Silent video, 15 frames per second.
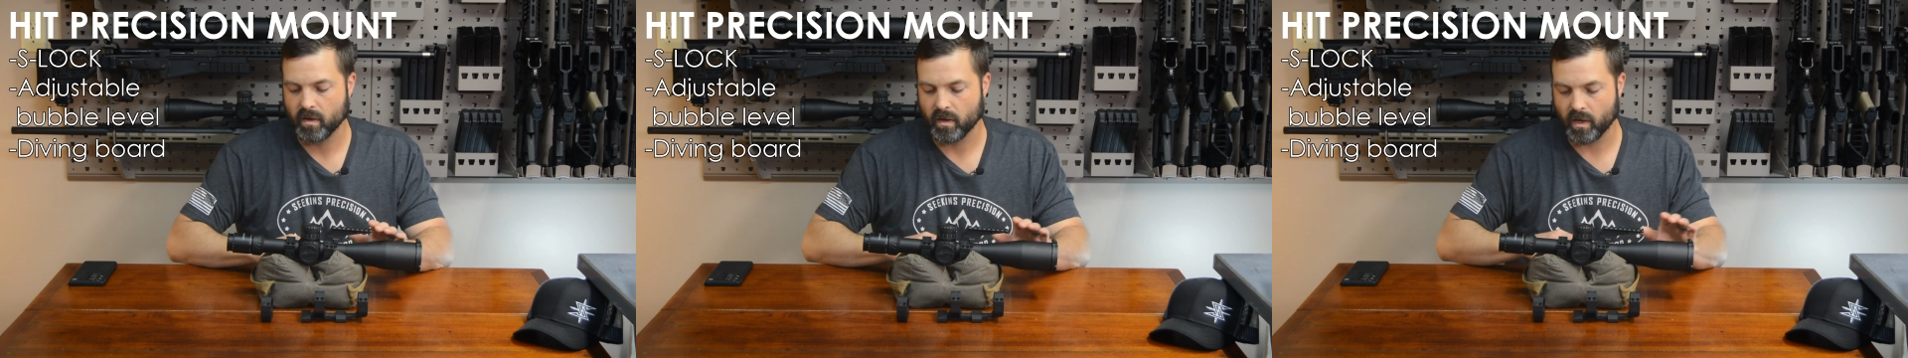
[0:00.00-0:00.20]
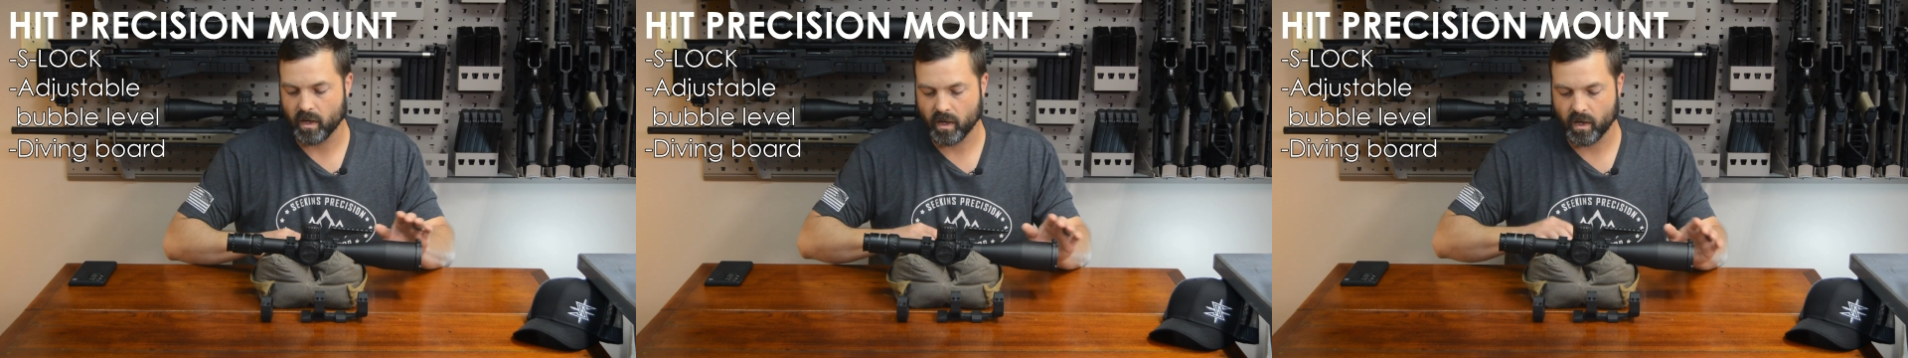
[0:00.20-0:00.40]

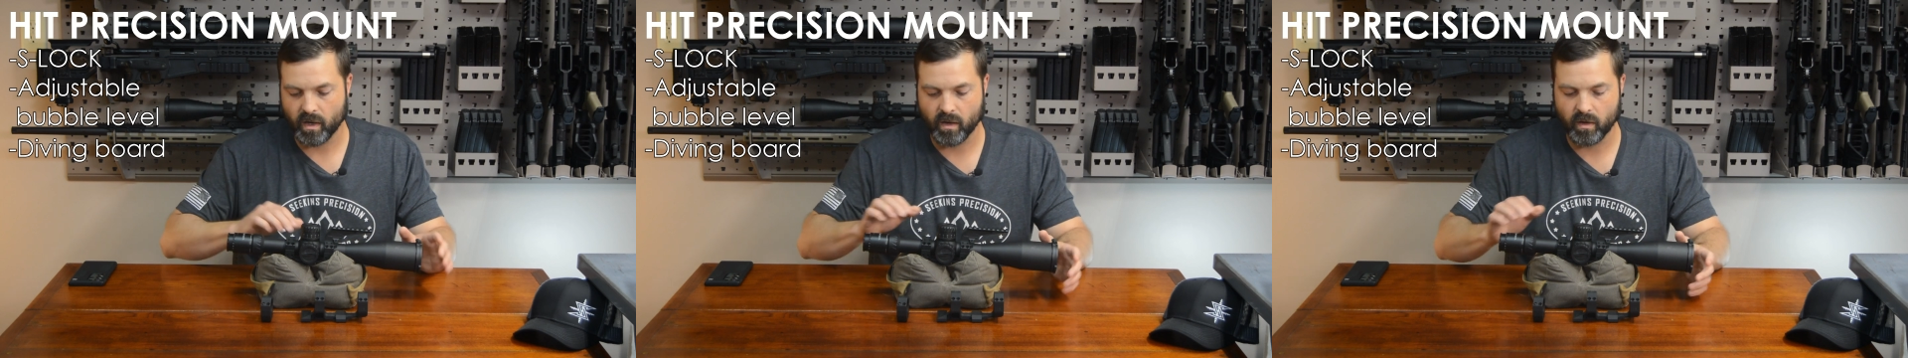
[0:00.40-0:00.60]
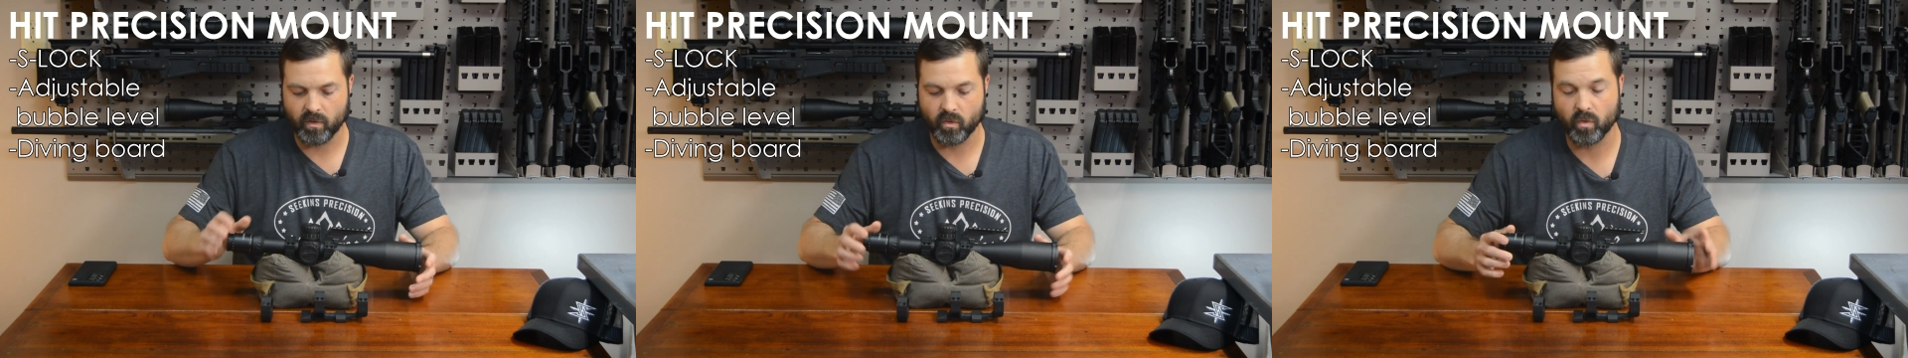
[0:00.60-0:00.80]

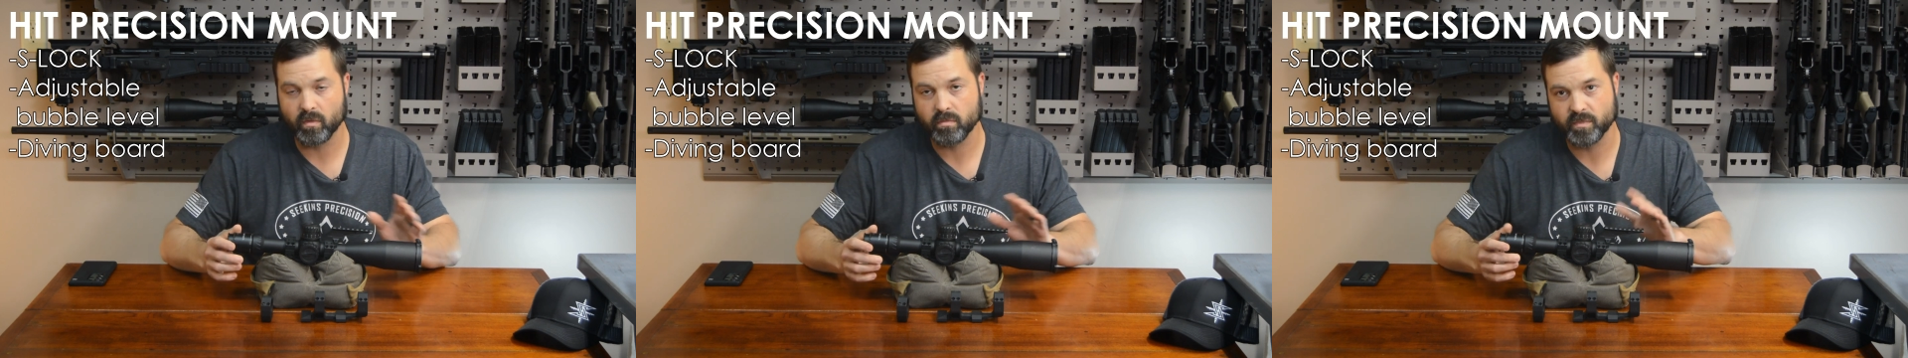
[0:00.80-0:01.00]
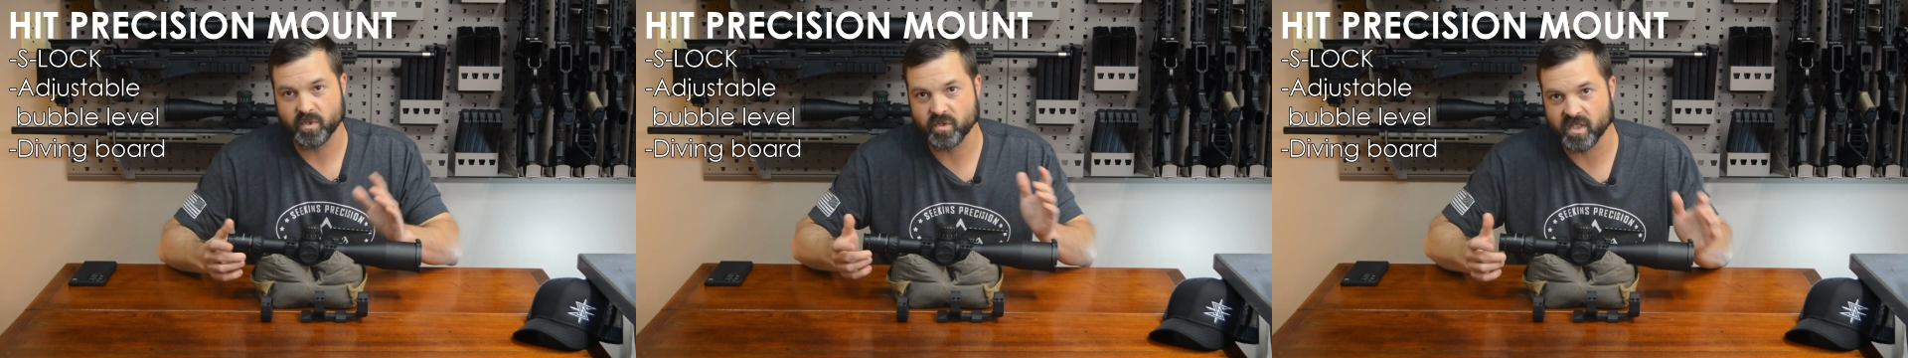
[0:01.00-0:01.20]
or
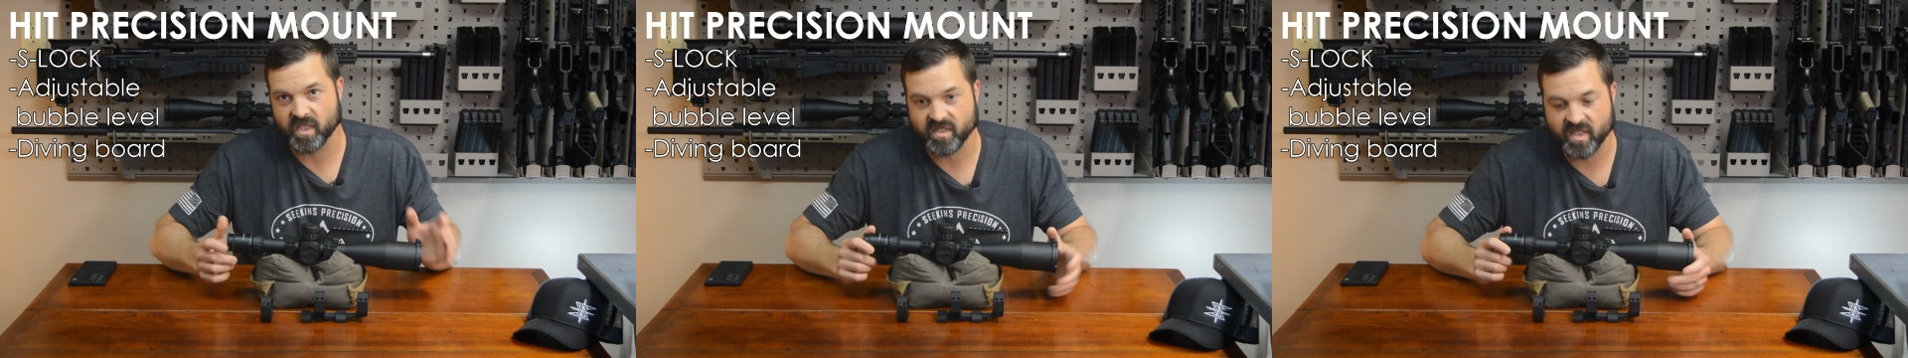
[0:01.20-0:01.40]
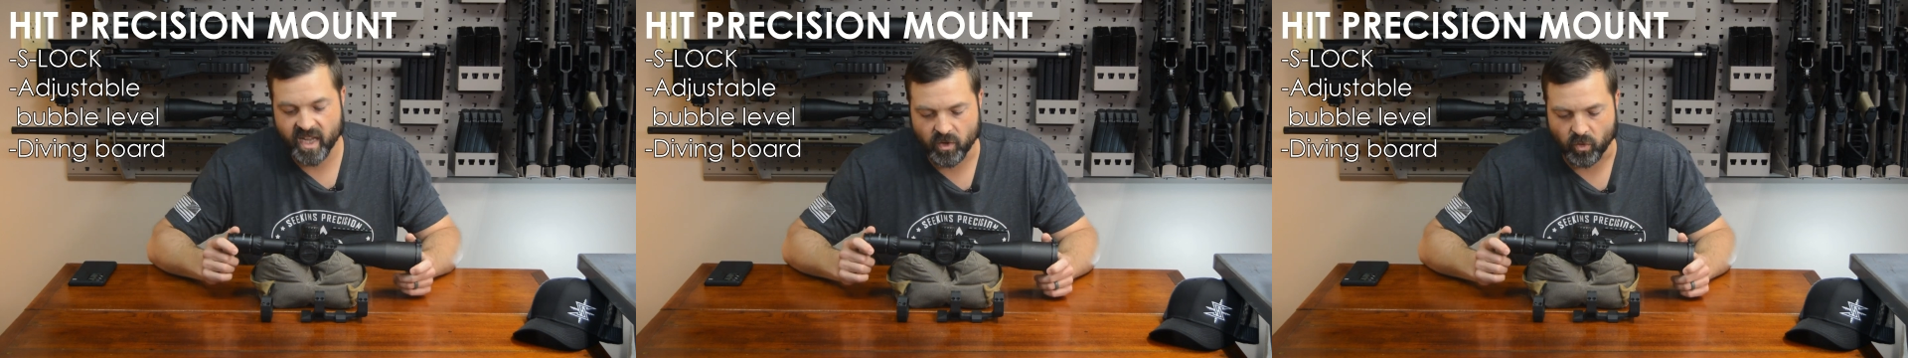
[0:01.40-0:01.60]
use it
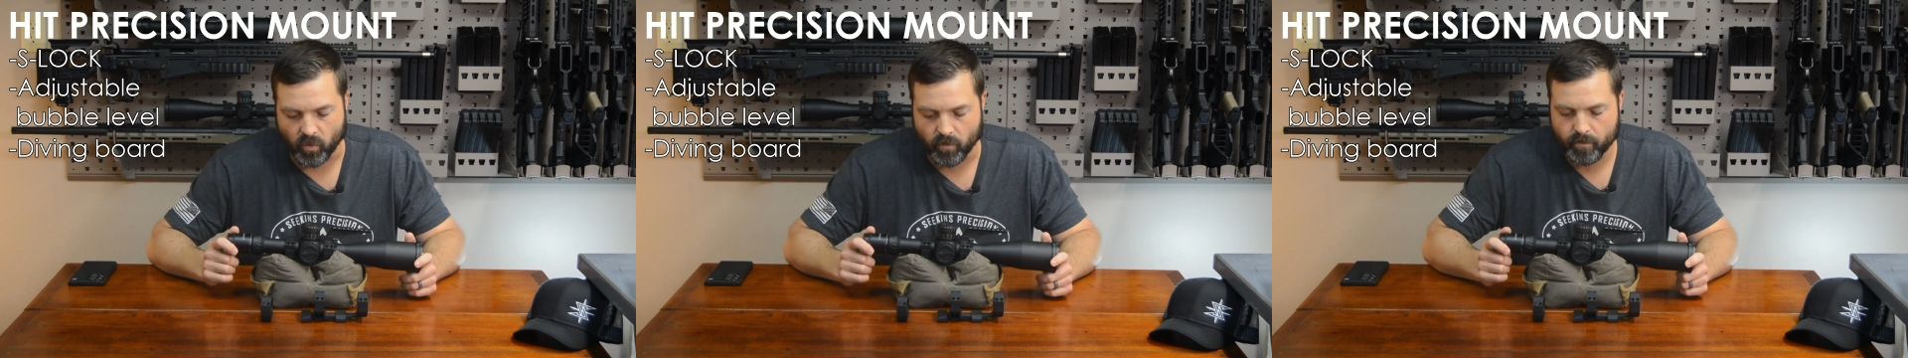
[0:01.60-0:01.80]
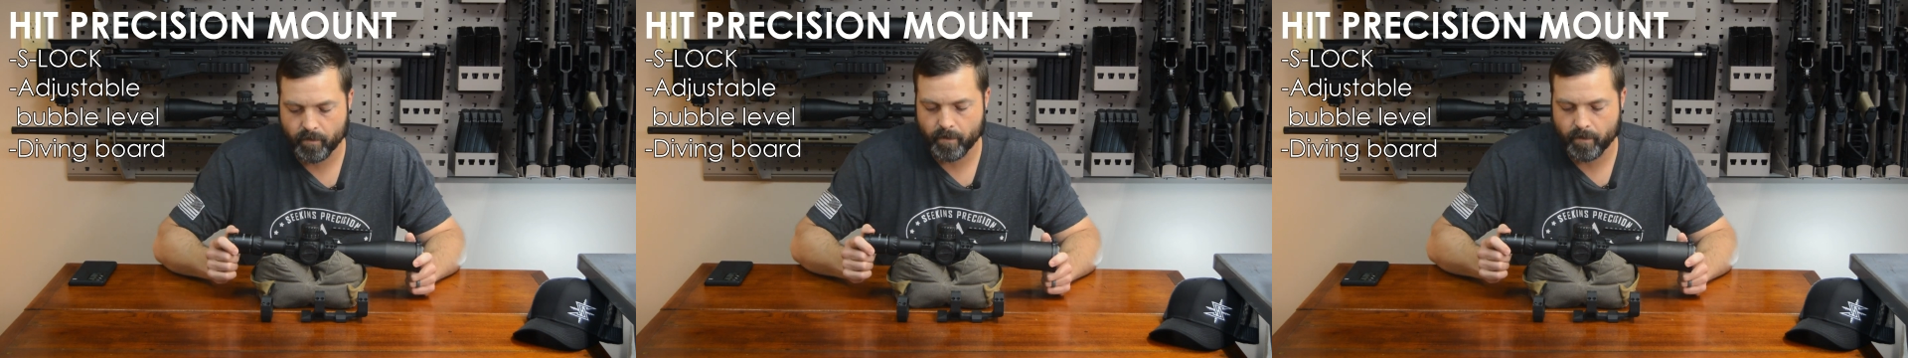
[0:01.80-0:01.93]
as a handle.